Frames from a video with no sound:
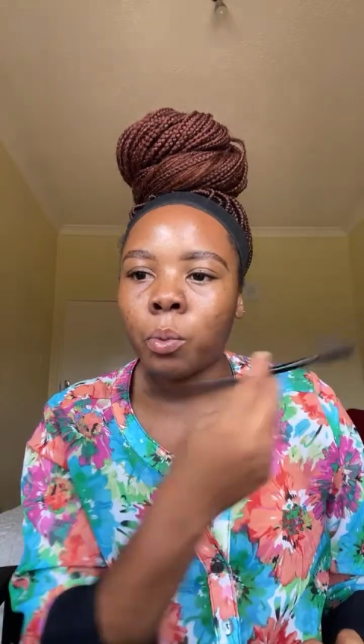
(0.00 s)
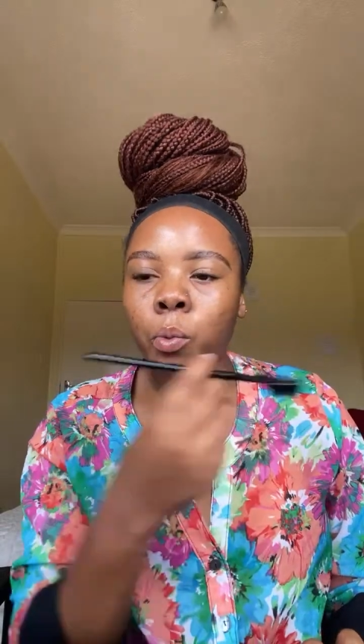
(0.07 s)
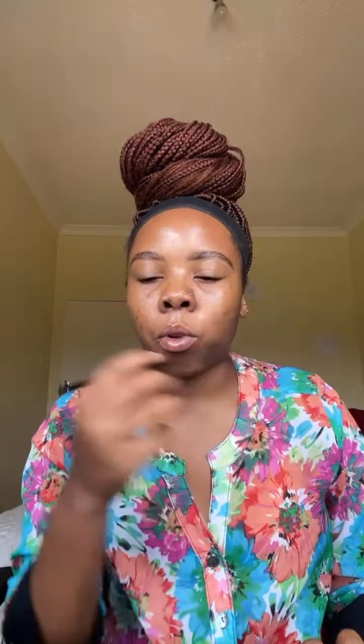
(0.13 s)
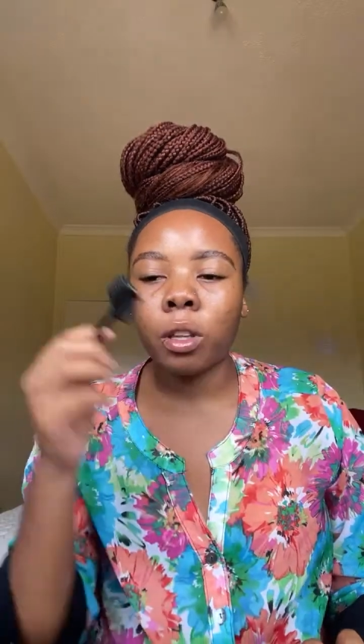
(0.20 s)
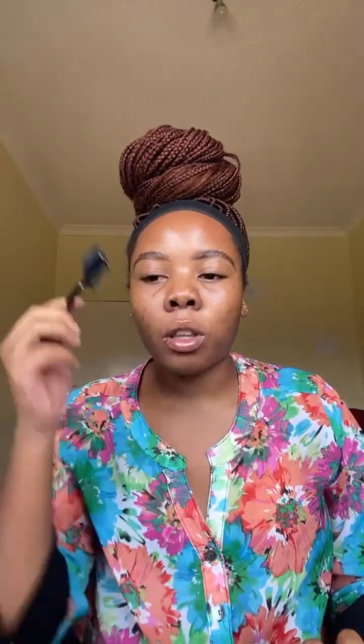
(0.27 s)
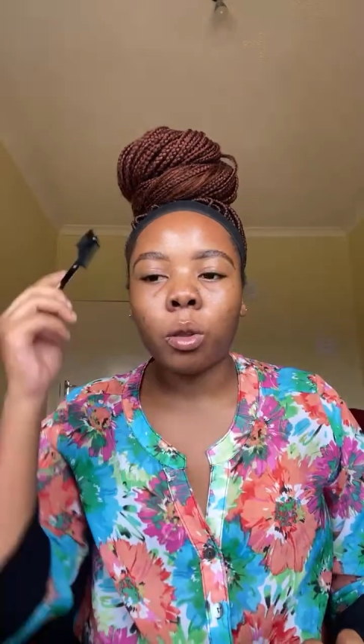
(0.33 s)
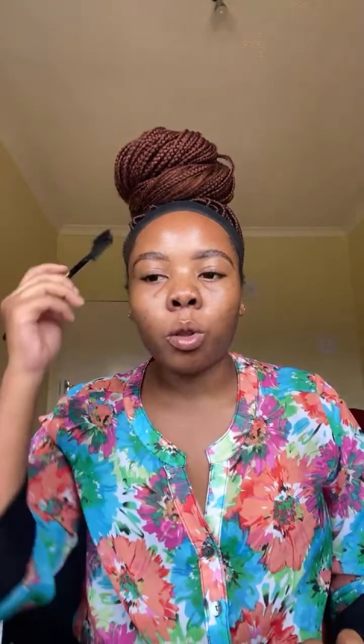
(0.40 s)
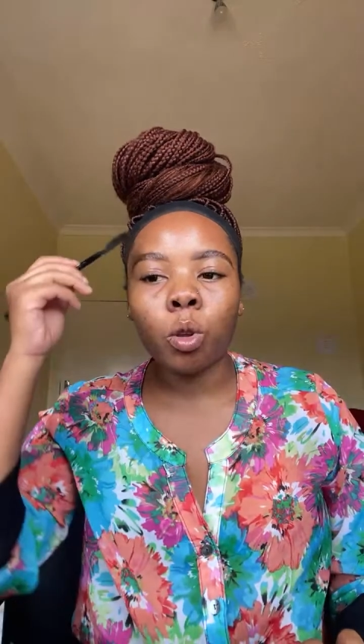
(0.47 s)

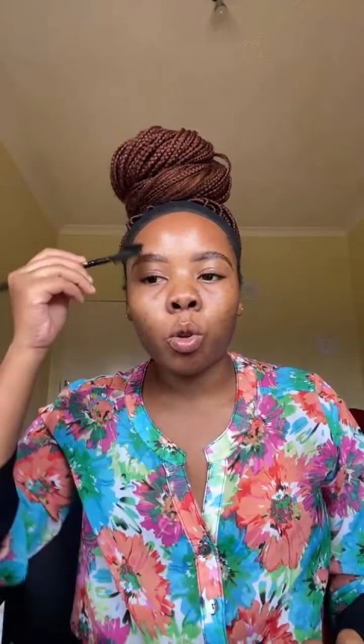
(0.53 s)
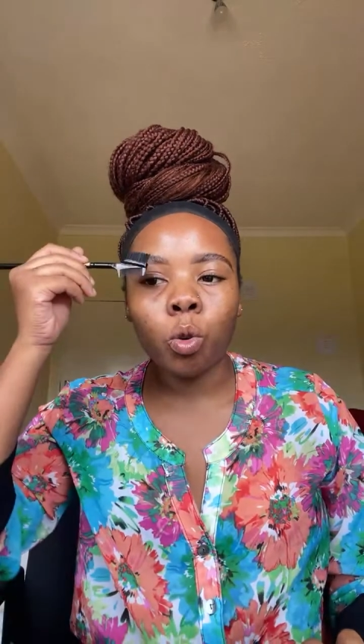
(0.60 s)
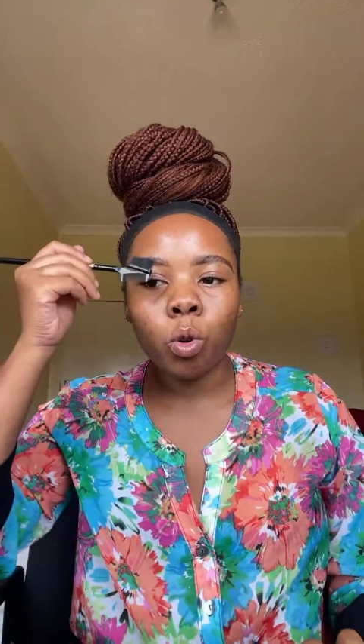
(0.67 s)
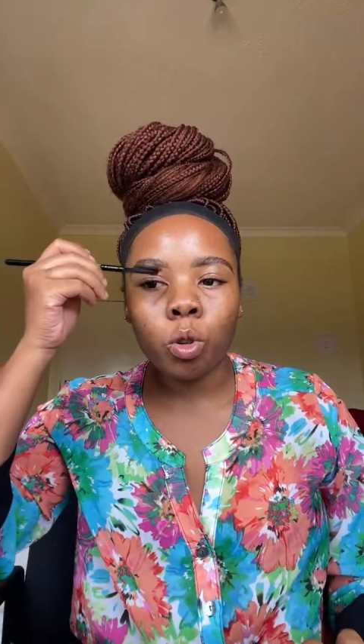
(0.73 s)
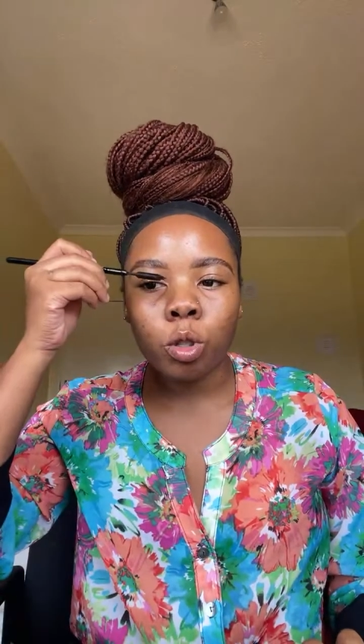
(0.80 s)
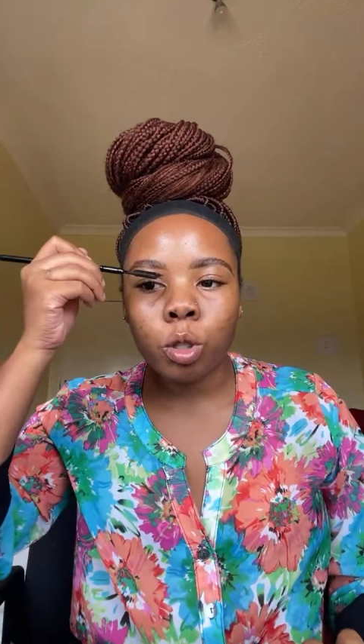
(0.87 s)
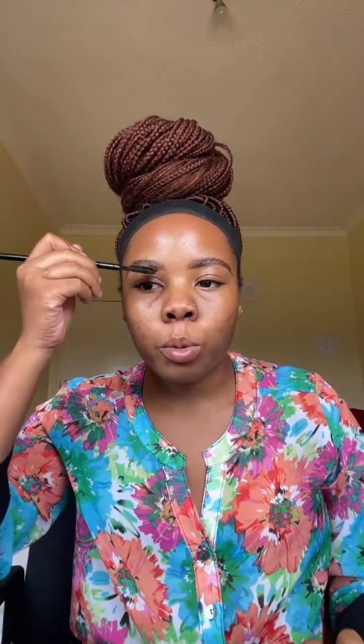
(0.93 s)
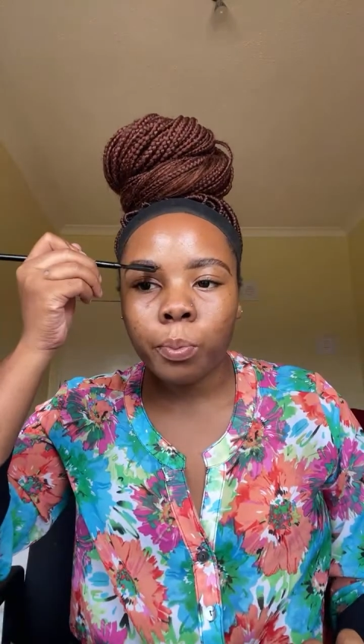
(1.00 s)
with your
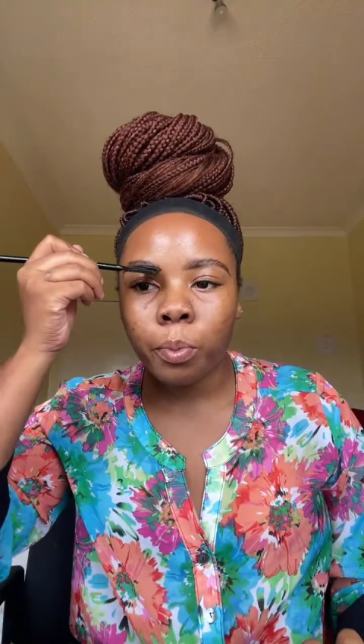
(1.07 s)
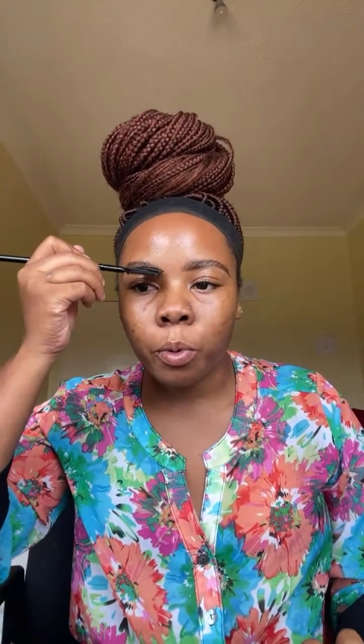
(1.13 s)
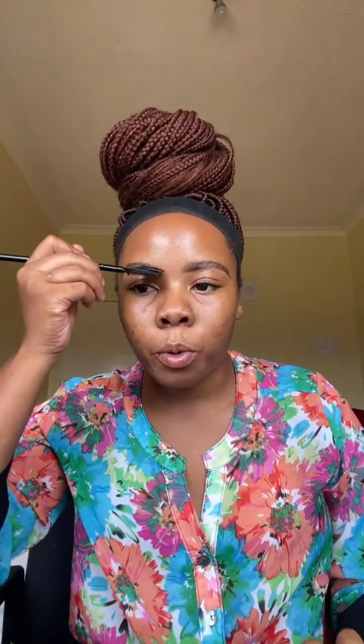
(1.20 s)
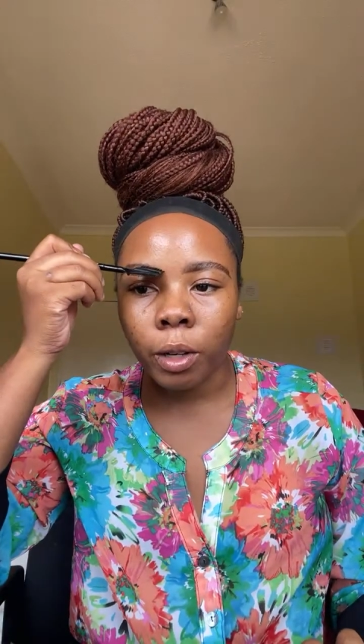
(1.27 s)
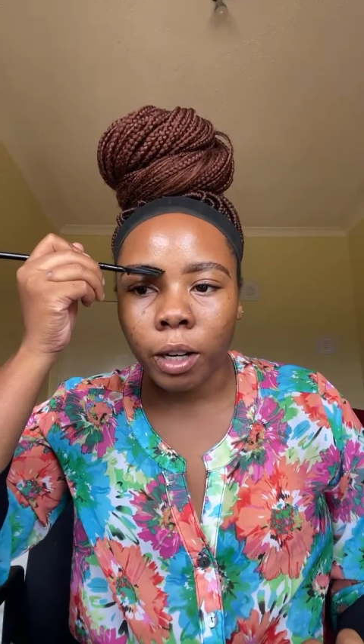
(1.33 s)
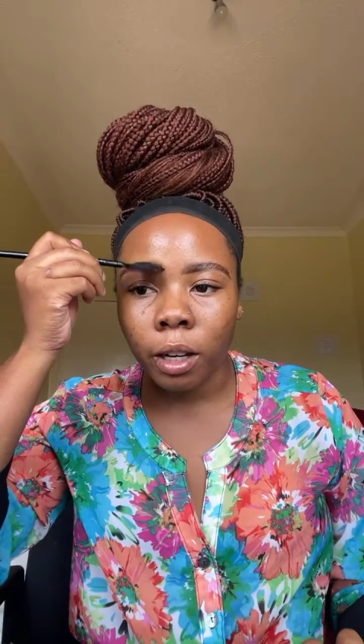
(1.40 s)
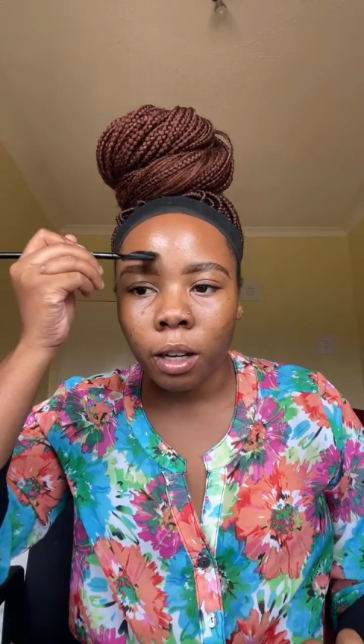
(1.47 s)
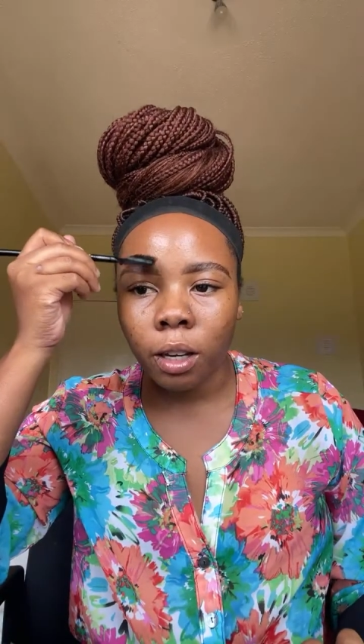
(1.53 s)

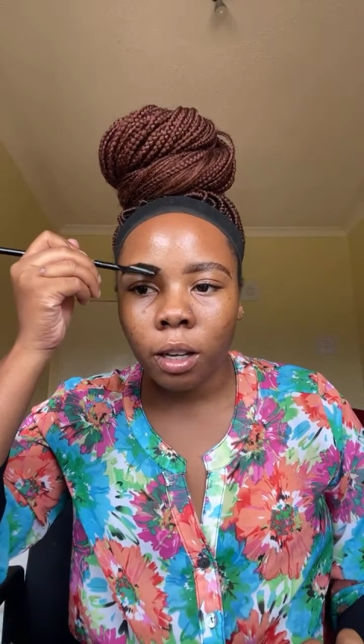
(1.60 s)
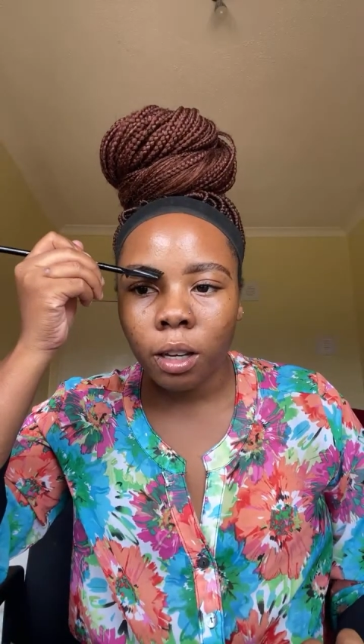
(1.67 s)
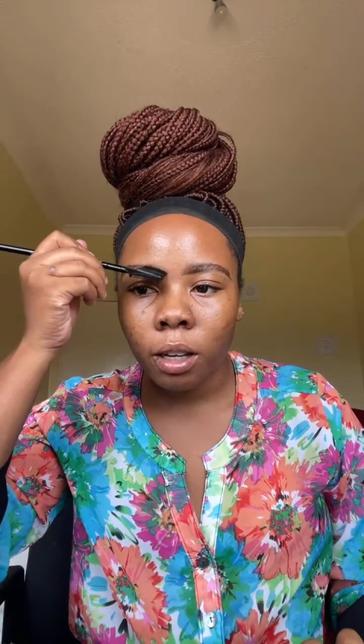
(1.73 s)
spoolie